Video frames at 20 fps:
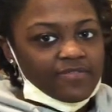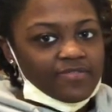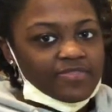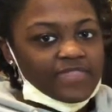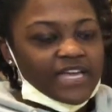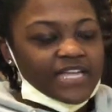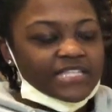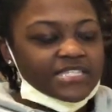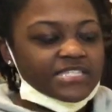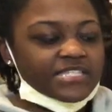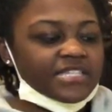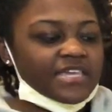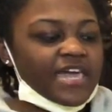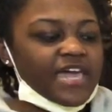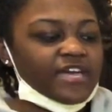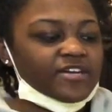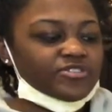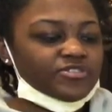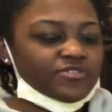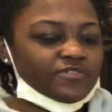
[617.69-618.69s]
That's the
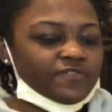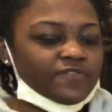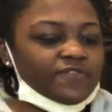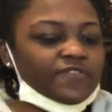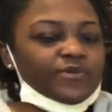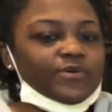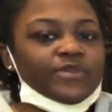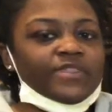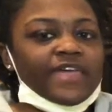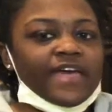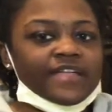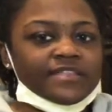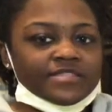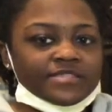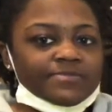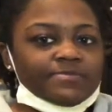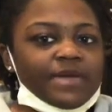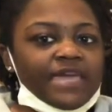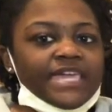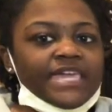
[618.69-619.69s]
extra fluid
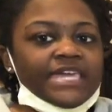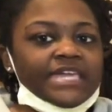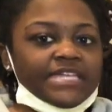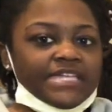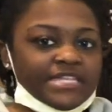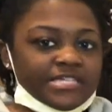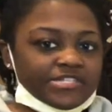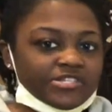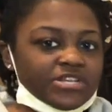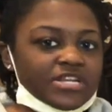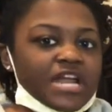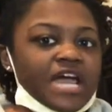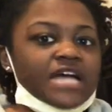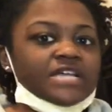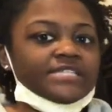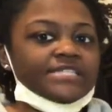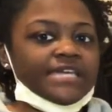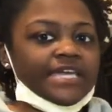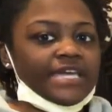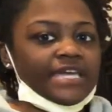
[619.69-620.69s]
that's my kidneys are not
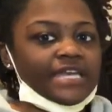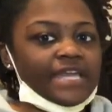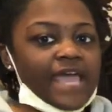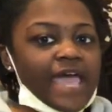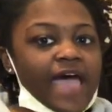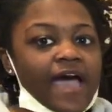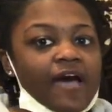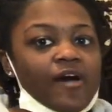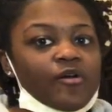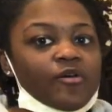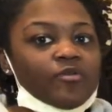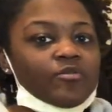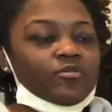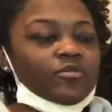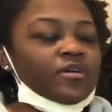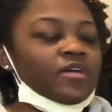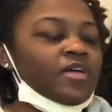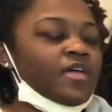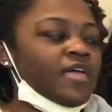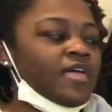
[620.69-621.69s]
taken out,
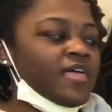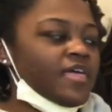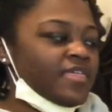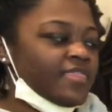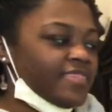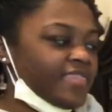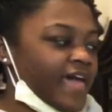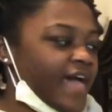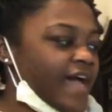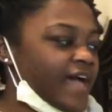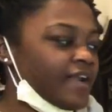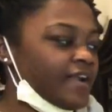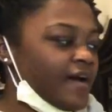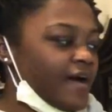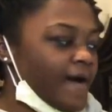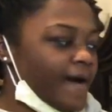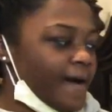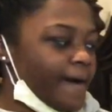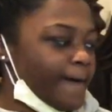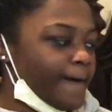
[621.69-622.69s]
that
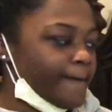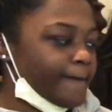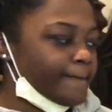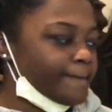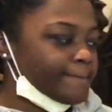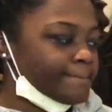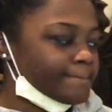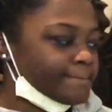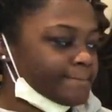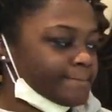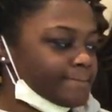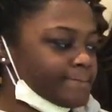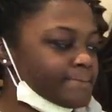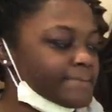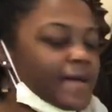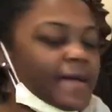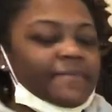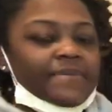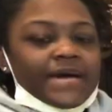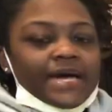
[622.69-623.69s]

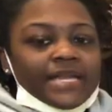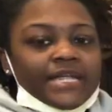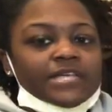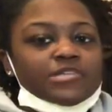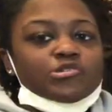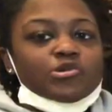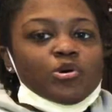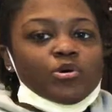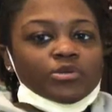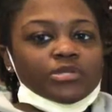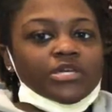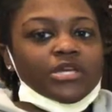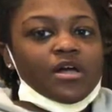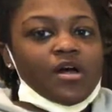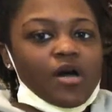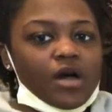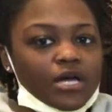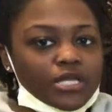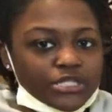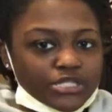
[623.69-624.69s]
my body is holding
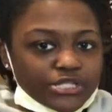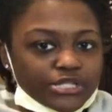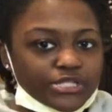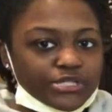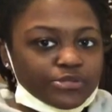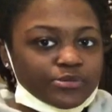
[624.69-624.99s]
on to.